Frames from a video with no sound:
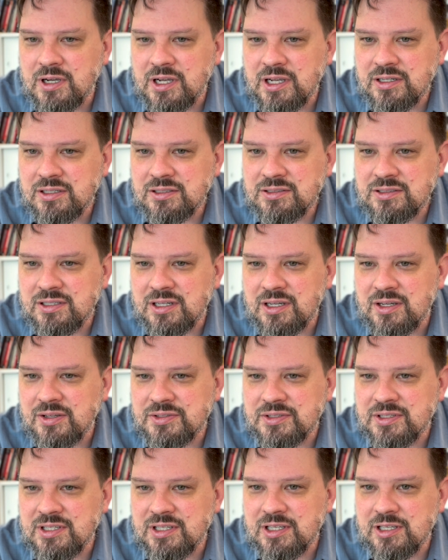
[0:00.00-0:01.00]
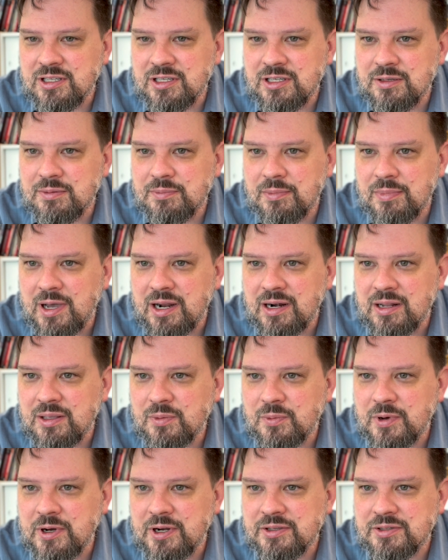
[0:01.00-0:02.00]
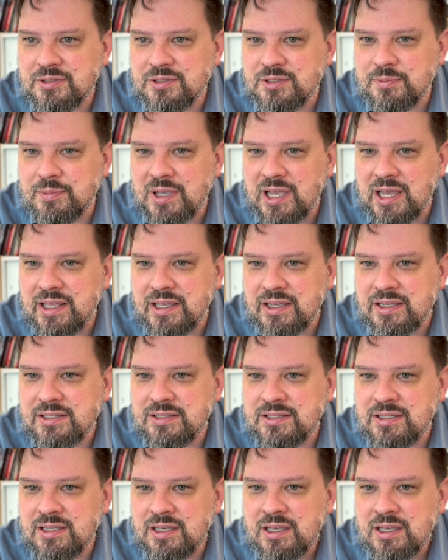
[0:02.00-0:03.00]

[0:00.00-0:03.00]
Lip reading: Gutowski, body awareness, somatics.